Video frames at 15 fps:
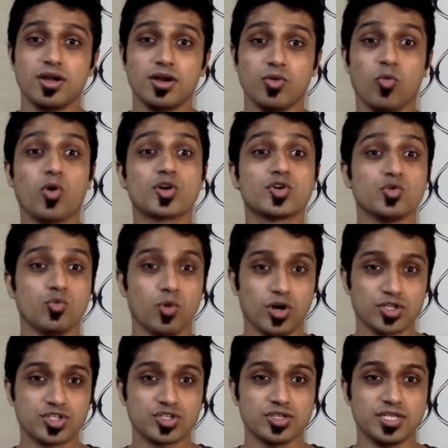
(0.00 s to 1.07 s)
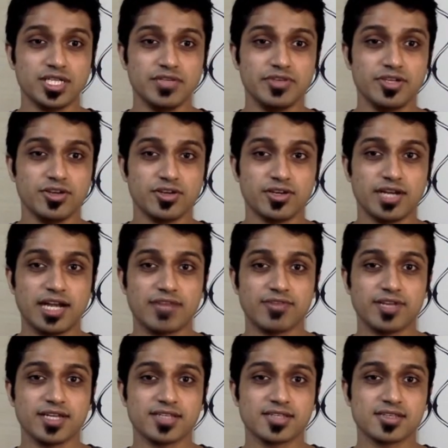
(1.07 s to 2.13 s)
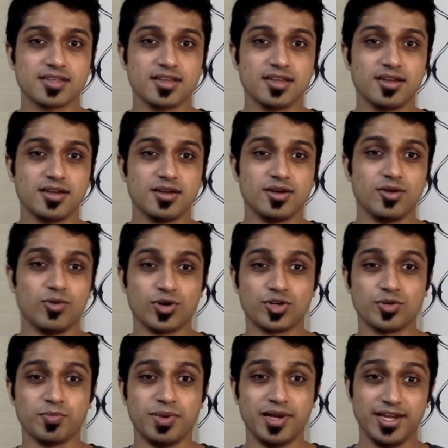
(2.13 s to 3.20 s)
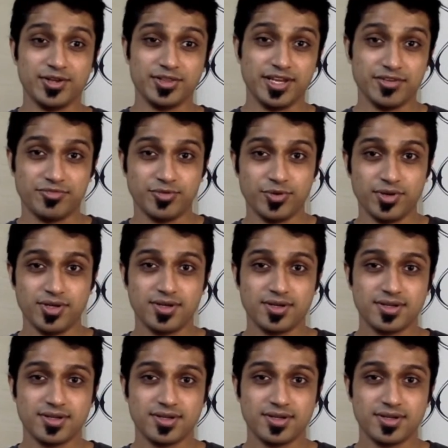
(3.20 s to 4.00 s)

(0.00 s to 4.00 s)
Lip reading: what to watch on TV or on Netflix or what to play on their phone?